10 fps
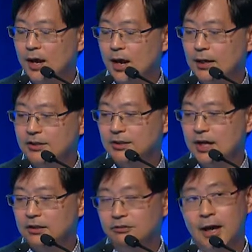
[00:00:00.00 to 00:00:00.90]
highlights an
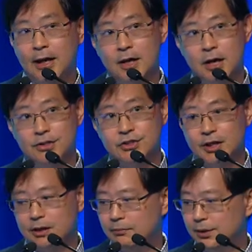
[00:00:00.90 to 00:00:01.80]
active enhancer
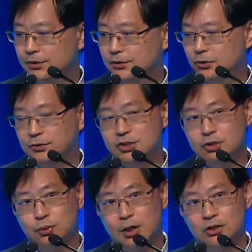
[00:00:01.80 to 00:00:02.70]
element. So this
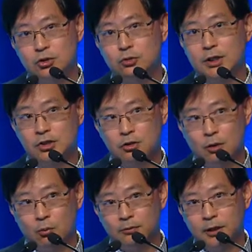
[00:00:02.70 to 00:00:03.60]
is related to the,
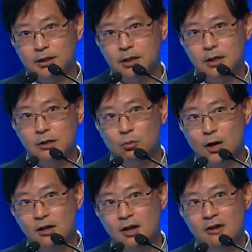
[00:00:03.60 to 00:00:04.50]
the key
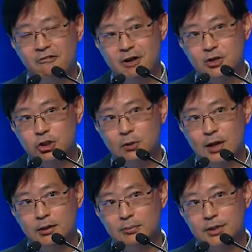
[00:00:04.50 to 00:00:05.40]
functional
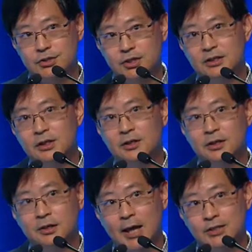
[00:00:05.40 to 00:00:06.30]
elements in the
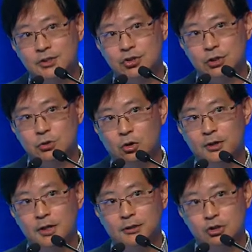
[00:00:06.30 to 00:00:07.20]
cancer genome
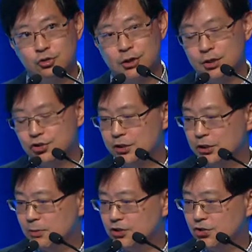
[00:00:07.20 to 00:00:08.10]
that trigger gene
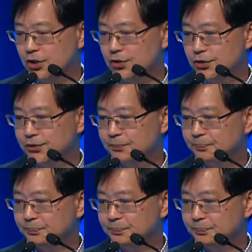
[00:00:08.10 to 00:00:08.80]
expression changes.